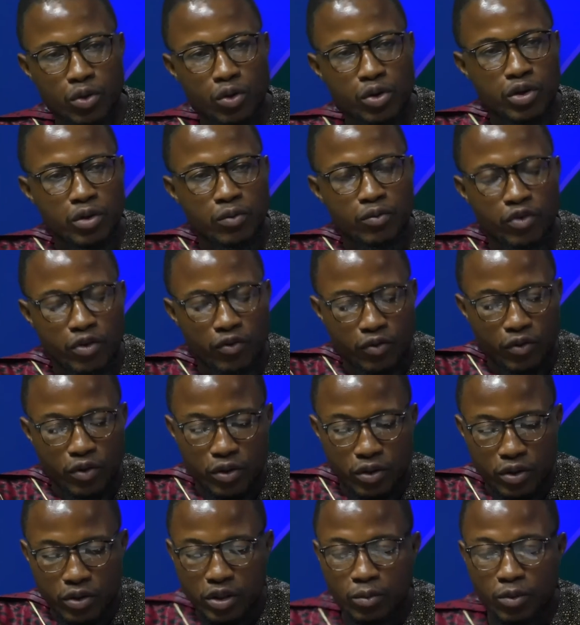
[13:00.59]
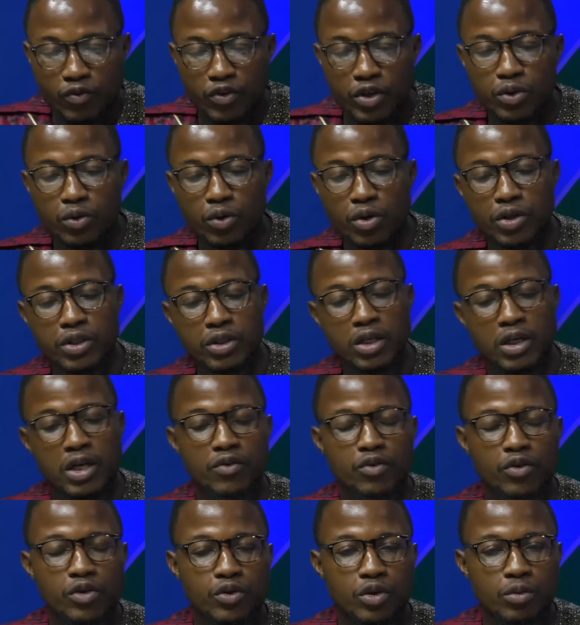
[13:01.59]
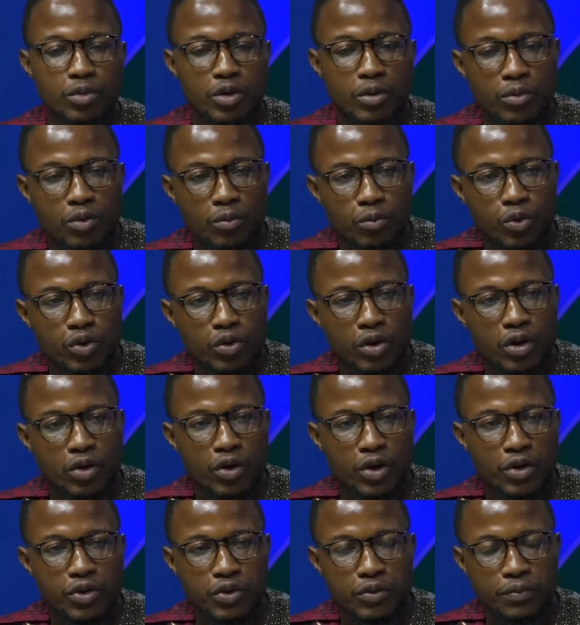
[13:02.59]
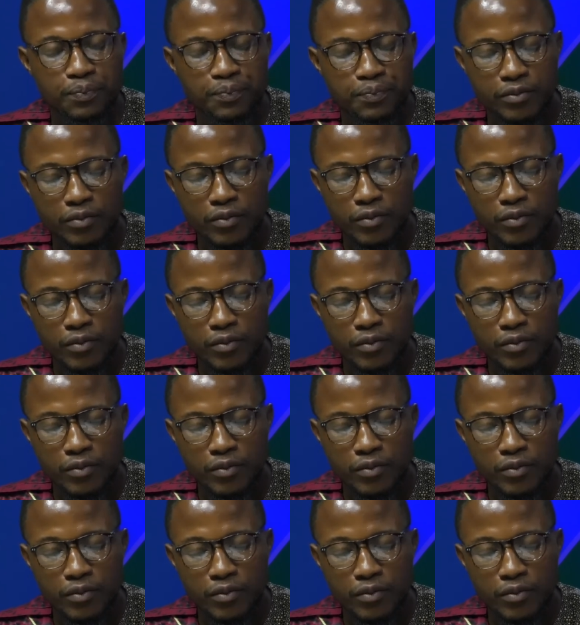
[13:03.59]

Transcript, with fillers: but you also vote for some of these clauses that have also been put on question.